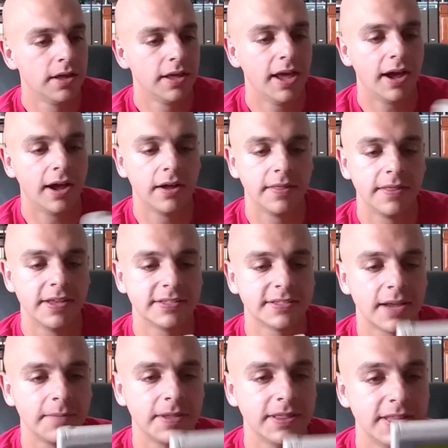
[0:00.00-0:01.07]
Yeah,
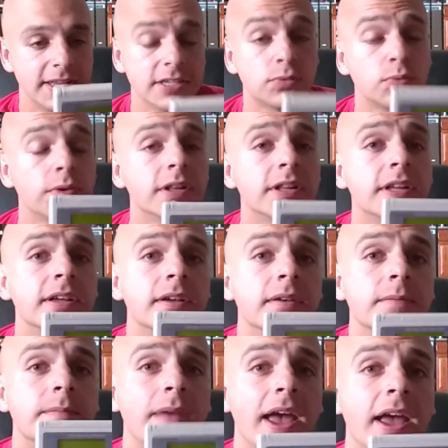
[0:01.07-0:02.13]
this really
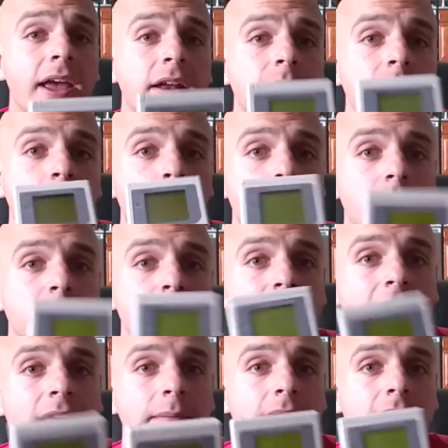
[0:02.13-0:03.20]
made portable
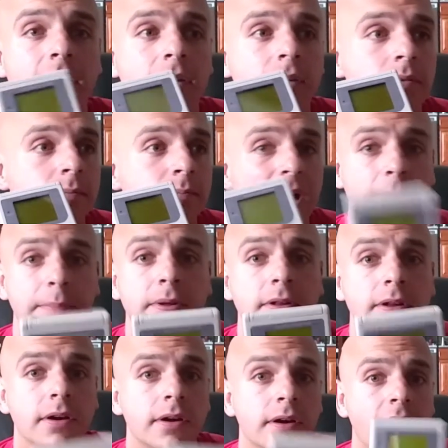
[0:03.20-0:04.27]
gaming
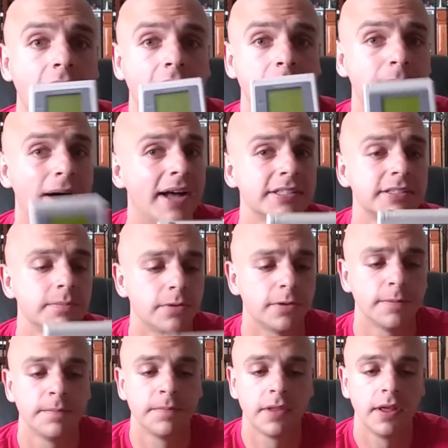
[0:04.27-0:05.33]
popular and
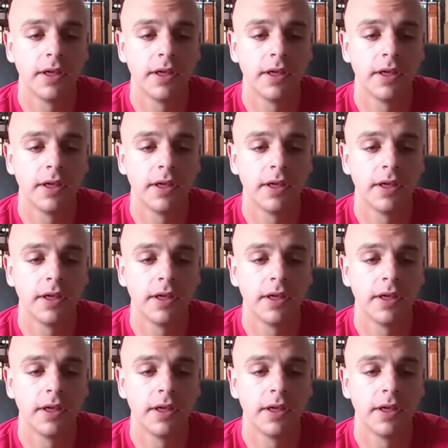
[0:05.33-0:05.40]
possible.